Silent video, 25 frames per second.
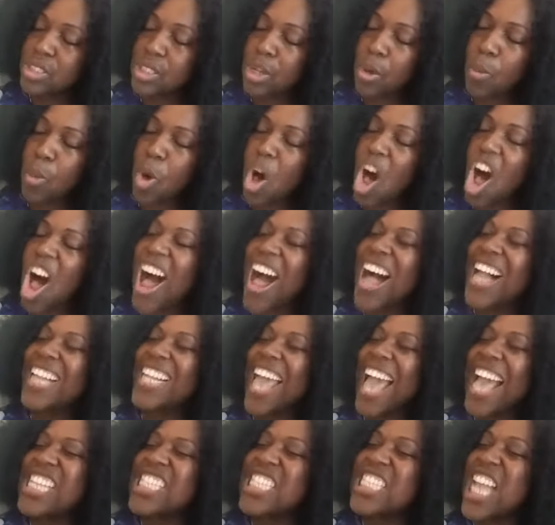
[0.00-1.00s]
The
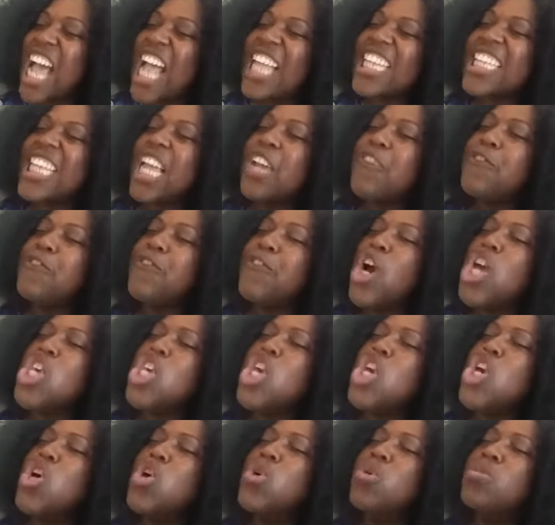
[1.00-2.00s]
world has nothing for
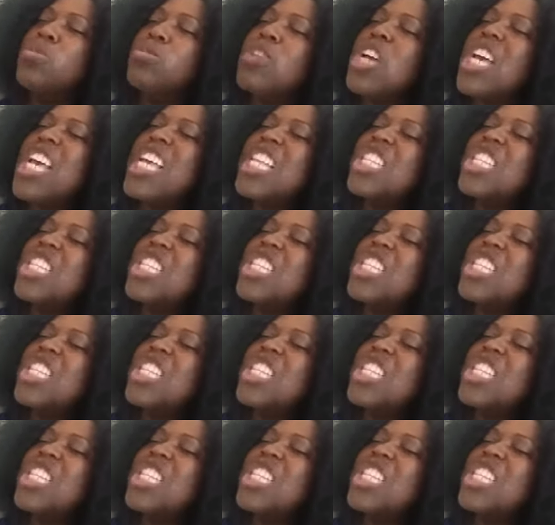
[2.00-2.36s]
you.